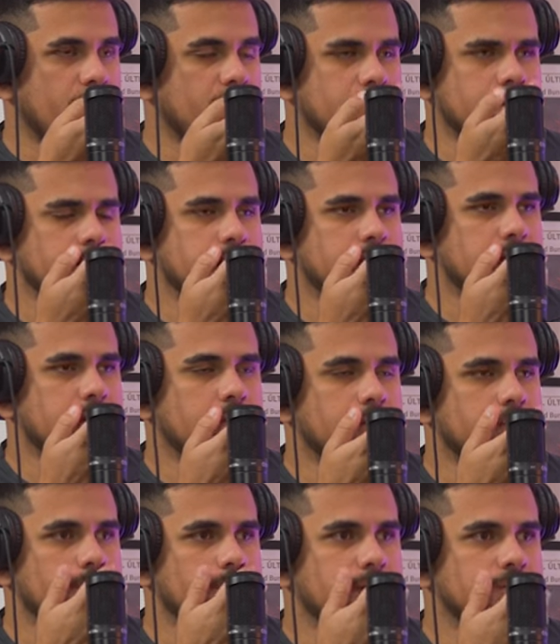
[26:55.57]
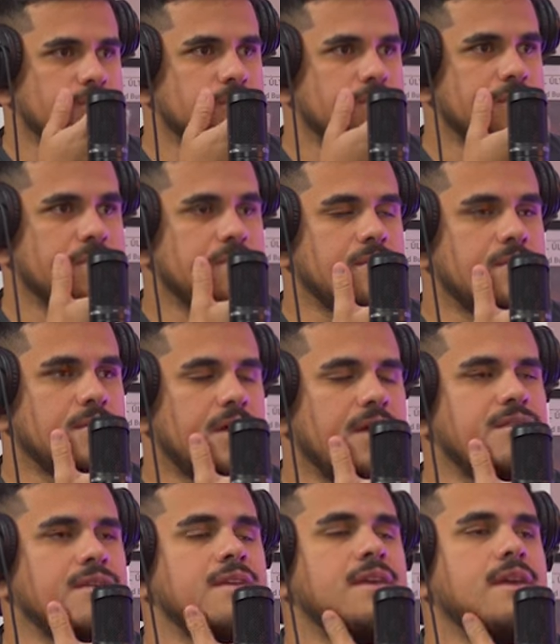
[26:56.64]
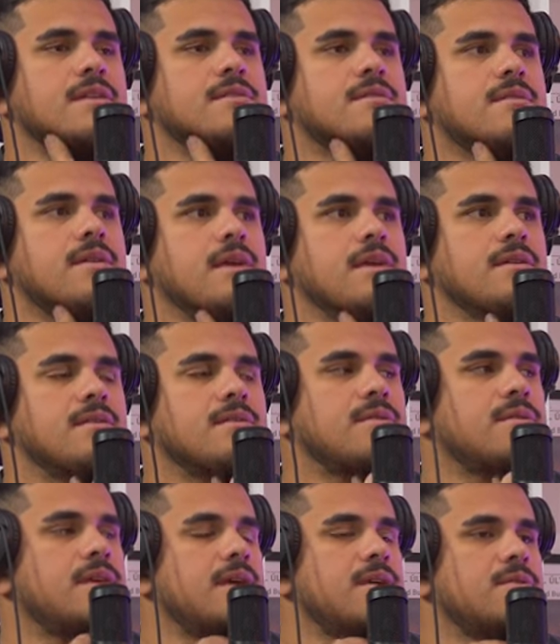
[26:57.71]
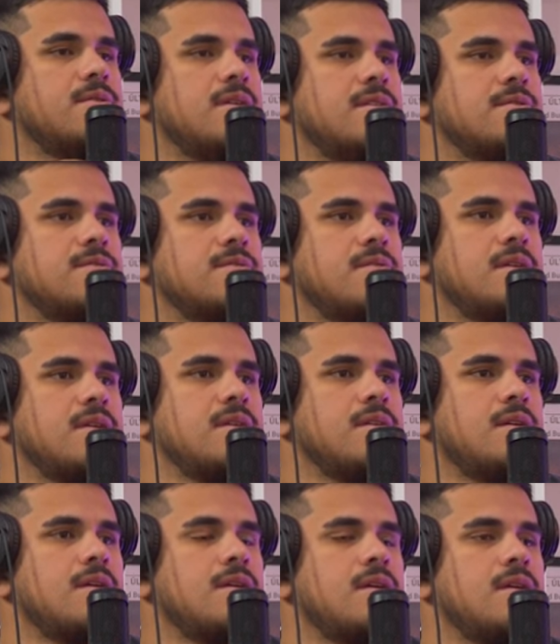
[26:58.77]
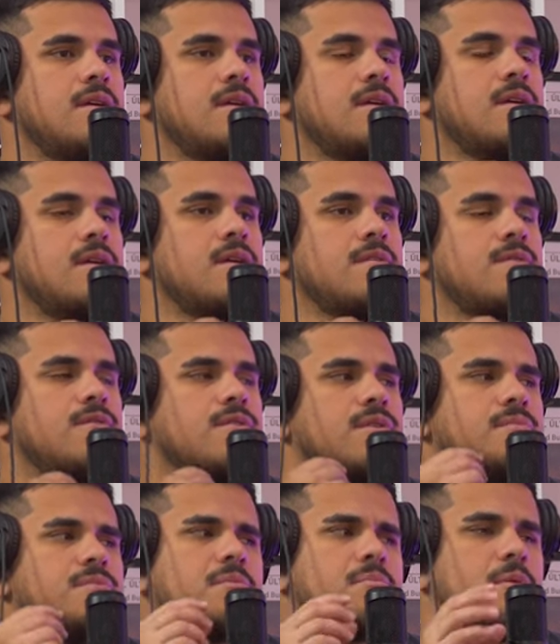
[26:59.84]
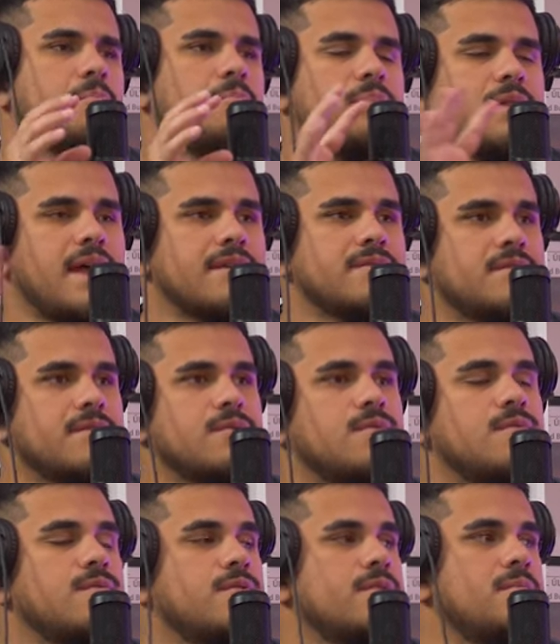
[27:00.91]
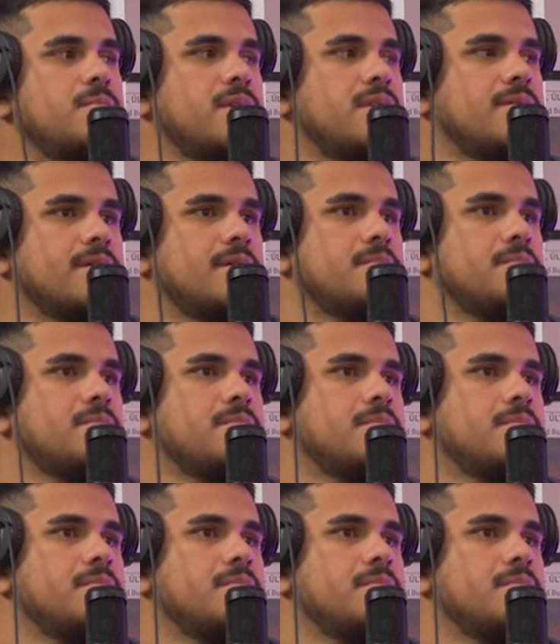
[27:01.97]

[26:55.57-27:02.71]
I think getting it through the insurance. I think he had to take it today or yesterday for them to put plastic over in the meantime.